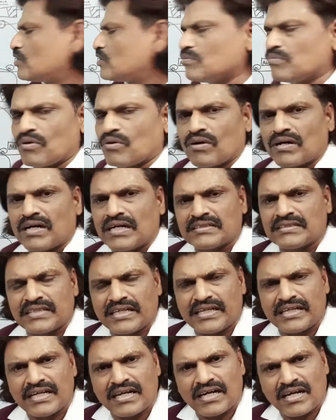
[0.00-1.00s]
to Broca's
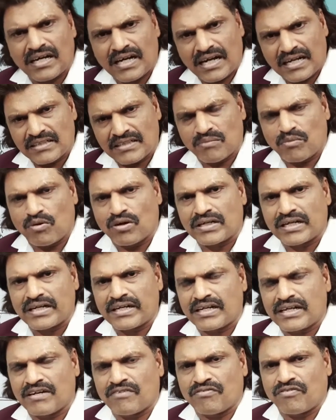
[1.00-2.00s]
area and the motor
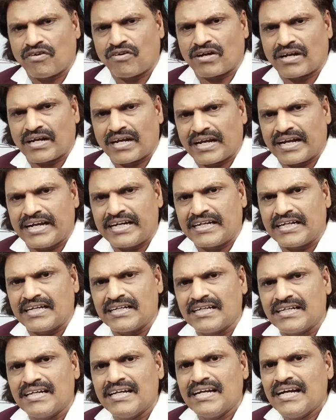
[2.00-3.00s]
area for
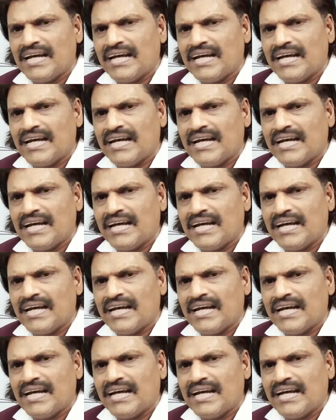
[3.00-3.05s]
writing.